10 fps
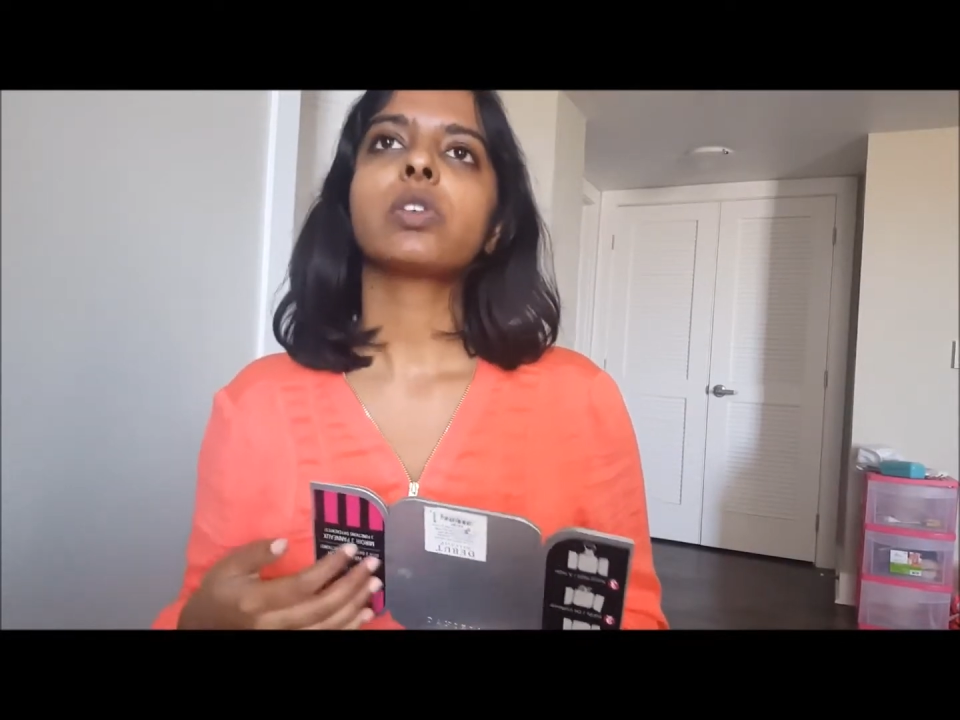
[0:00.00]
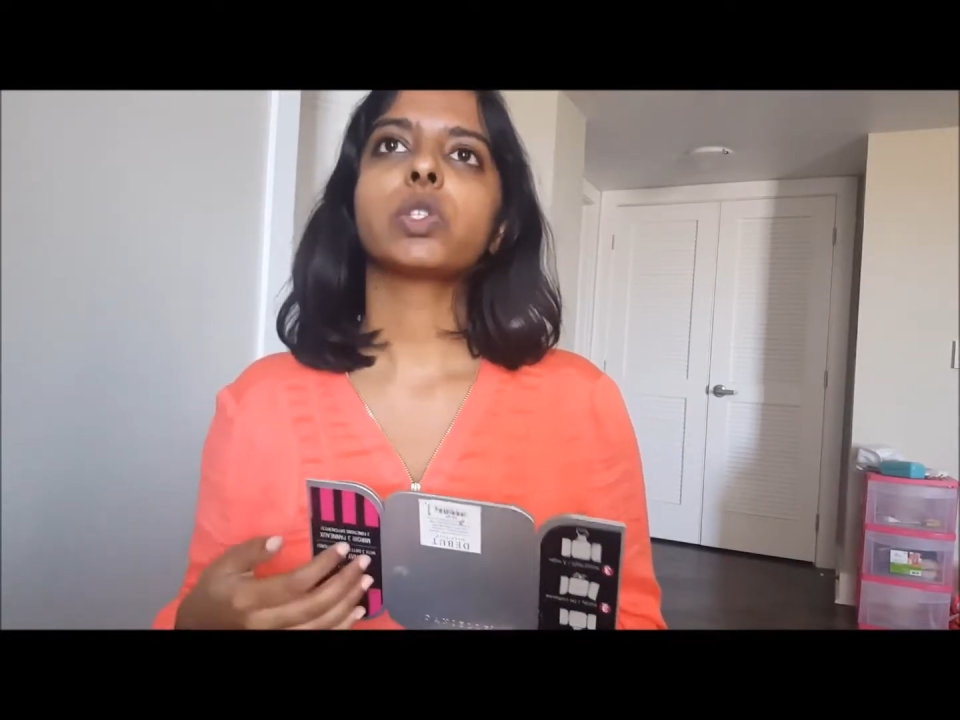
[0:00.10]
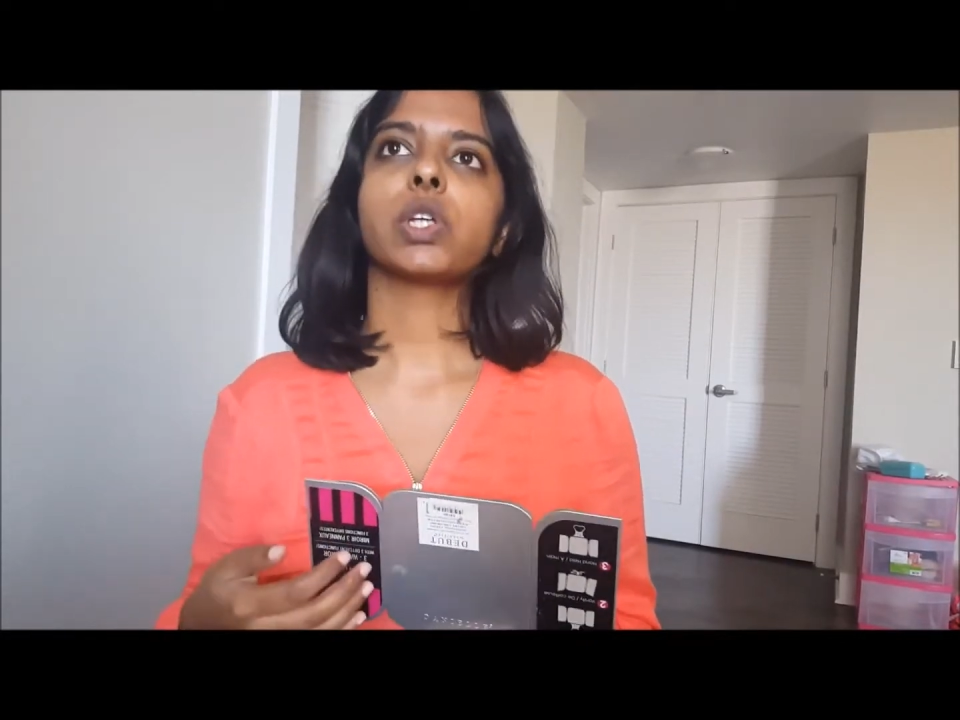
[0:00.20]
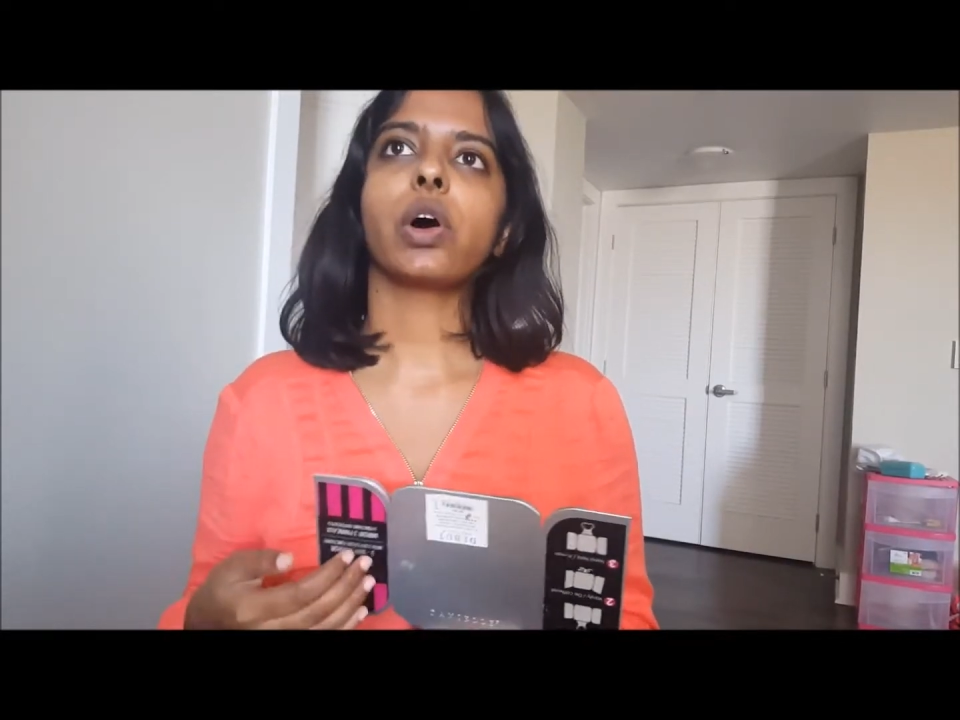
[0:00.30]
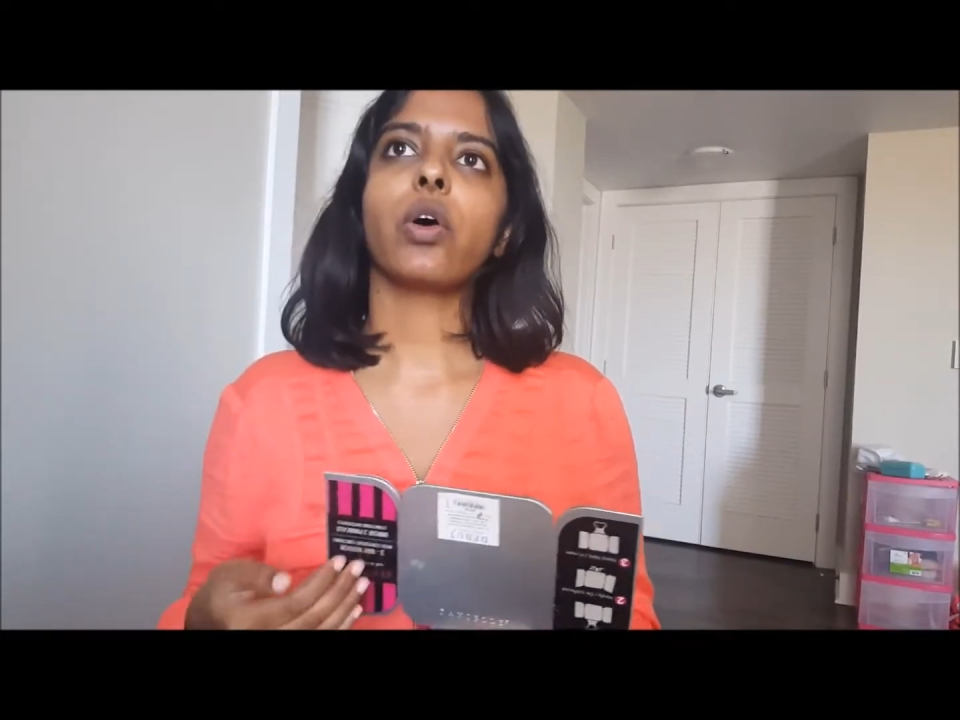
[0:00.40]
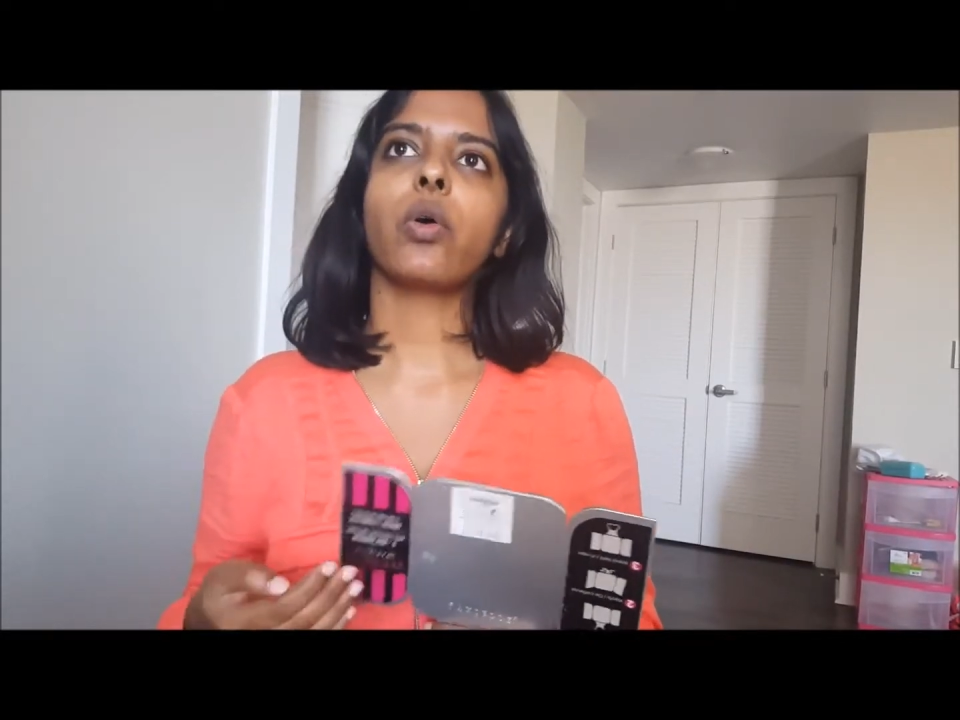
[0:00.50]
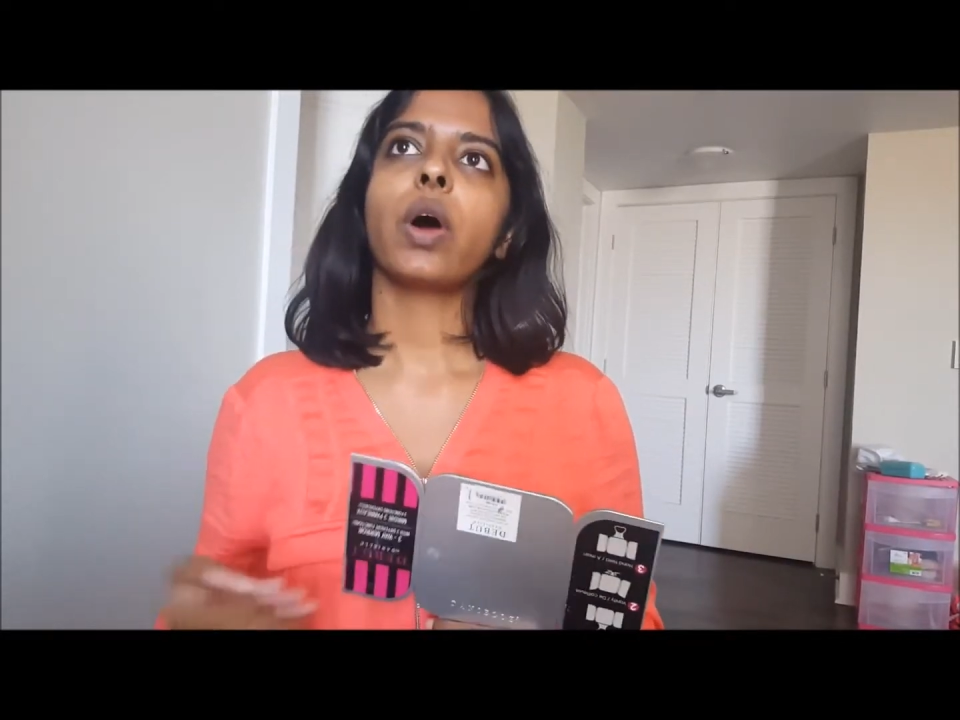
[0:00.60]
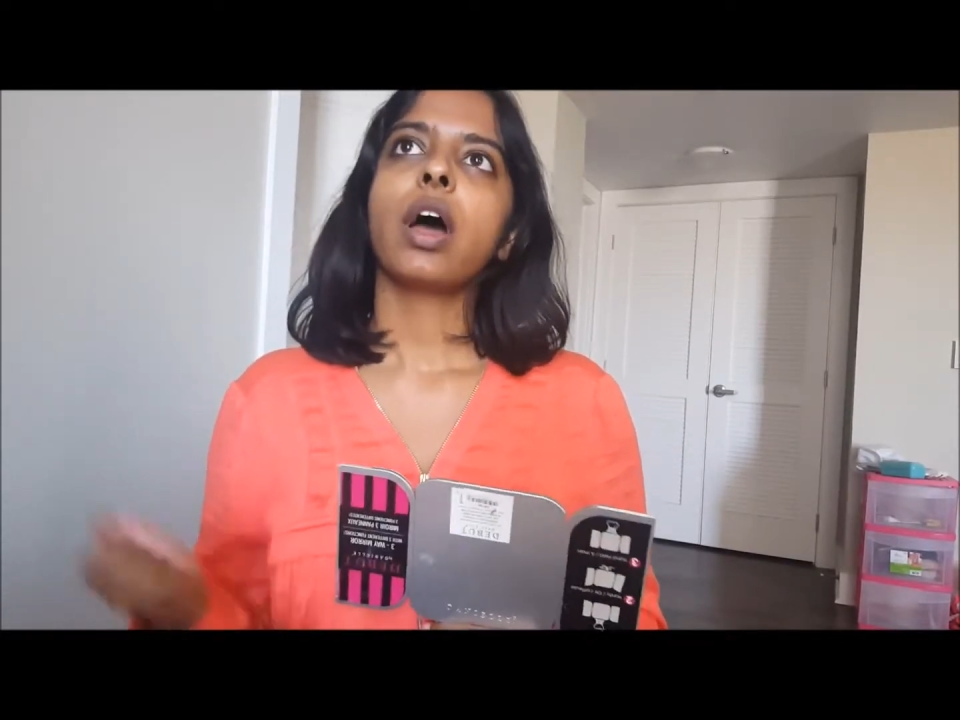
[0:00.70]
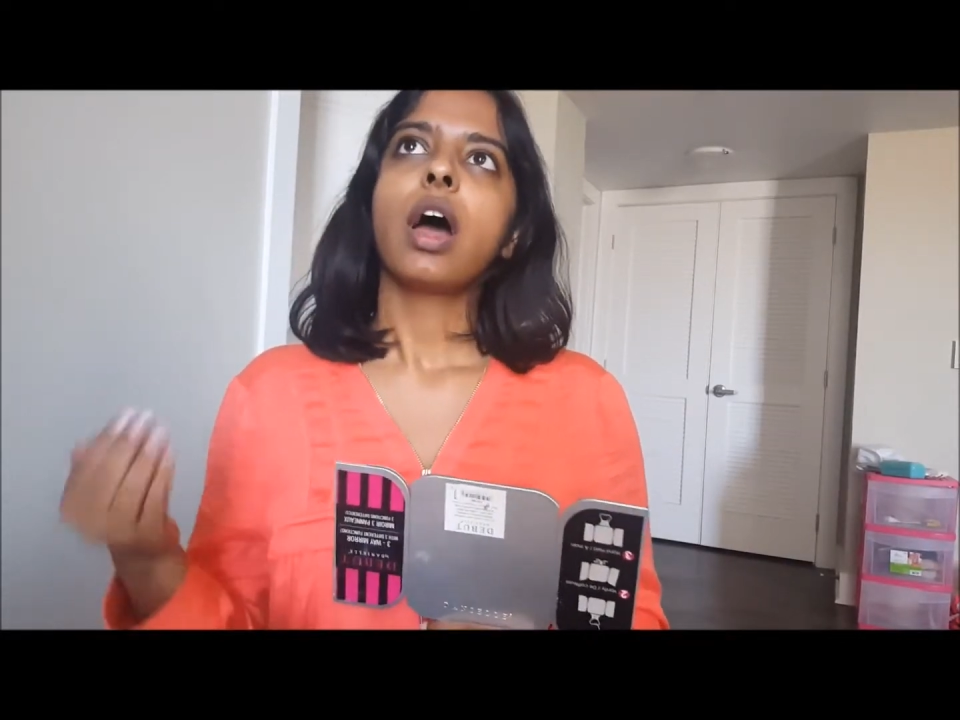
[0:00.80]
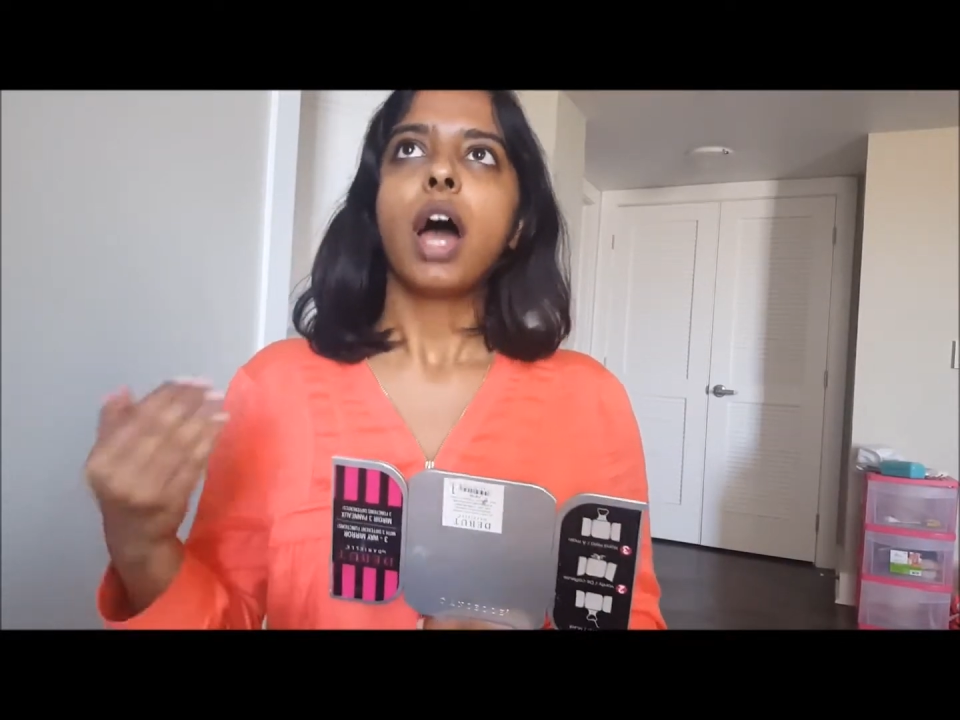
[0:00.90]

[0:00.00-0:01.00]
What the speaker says: So